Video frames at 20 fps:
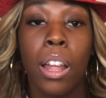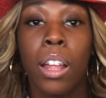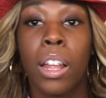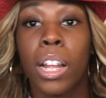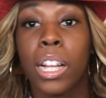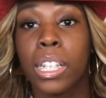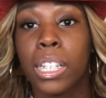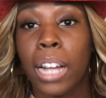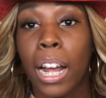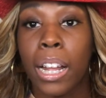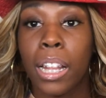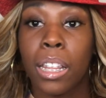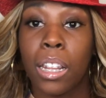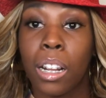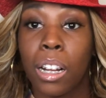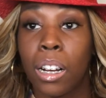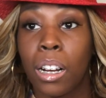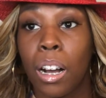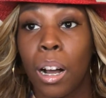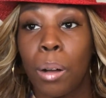it's like
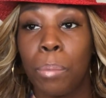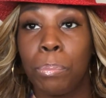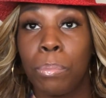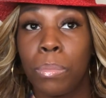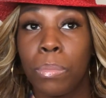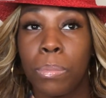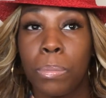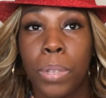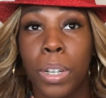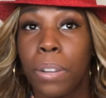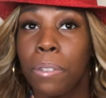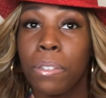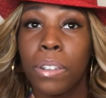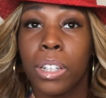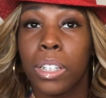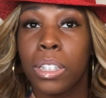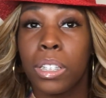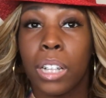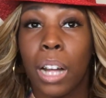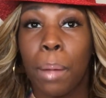the
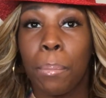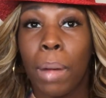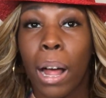different type,